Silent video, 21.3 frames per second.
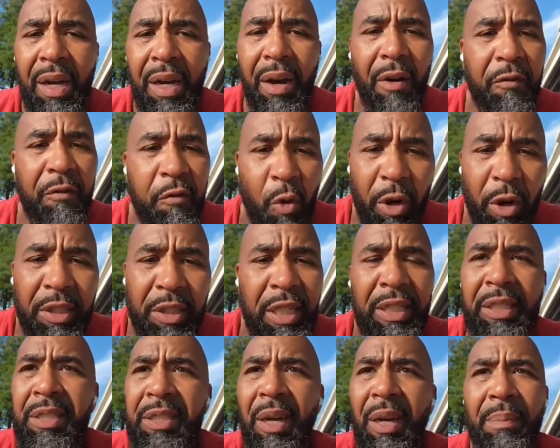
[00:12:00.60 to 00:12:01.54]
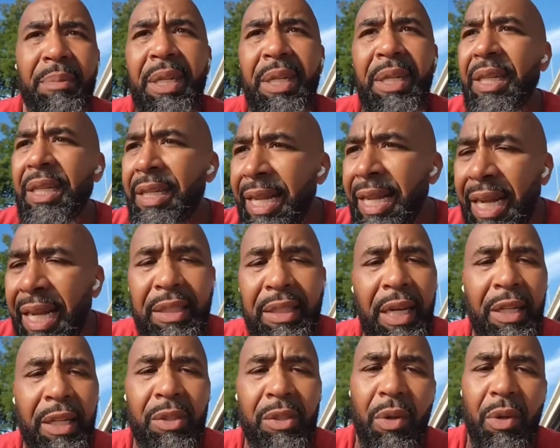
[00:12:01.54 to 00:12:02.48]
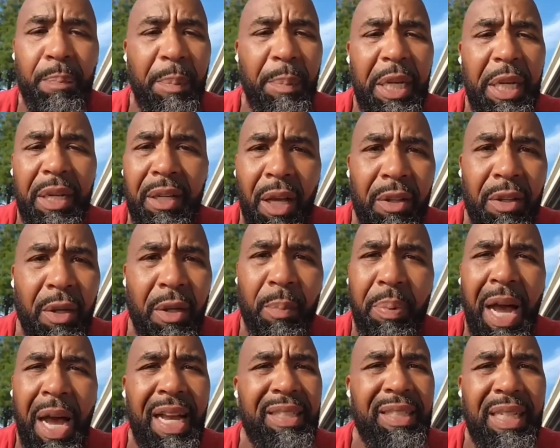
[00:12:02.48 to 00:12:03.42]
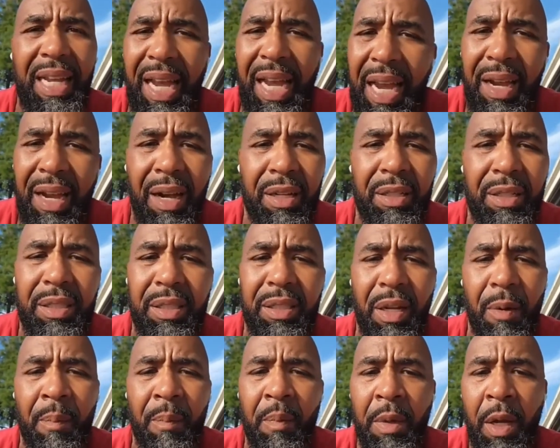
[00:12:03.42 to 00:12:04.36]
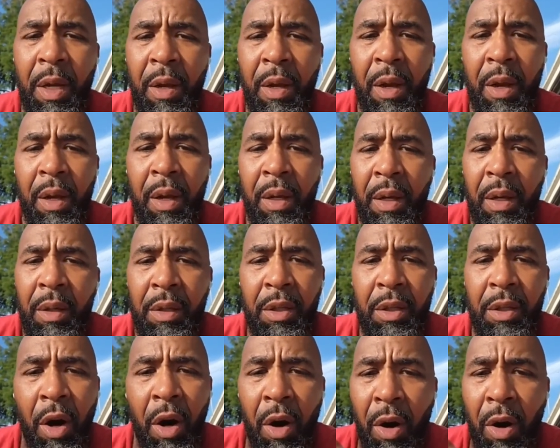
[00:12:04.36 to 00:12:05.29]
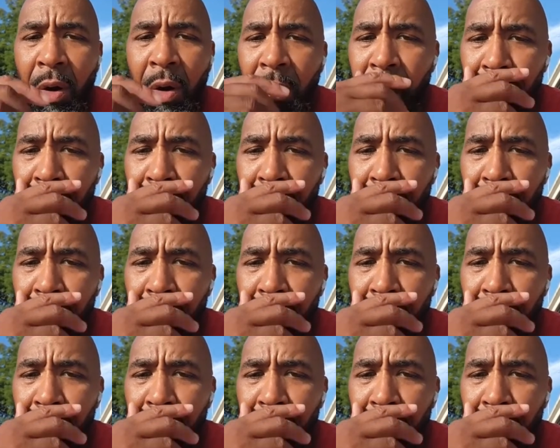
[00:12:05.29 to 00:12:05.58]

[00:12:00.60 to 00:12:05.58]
of 14 something. Then the next day it's going to be another deposit of 800 something. Y'all,